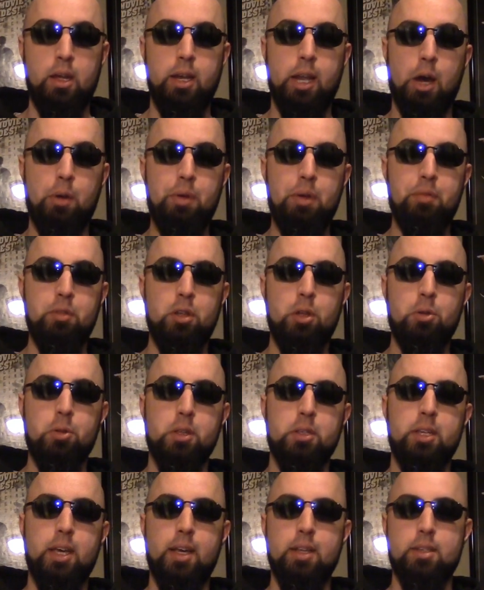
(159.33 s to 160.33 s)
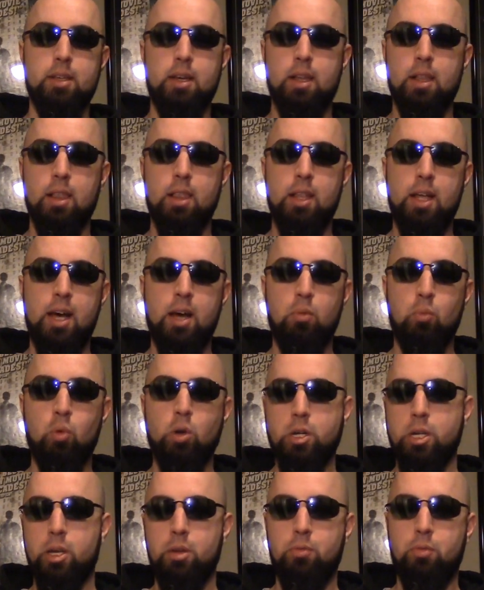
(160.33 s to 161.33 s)
Now, even though this has a lot
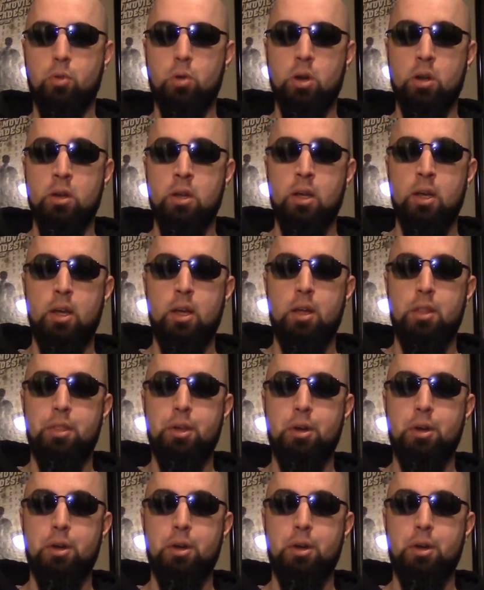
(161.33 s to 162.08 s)
working for it,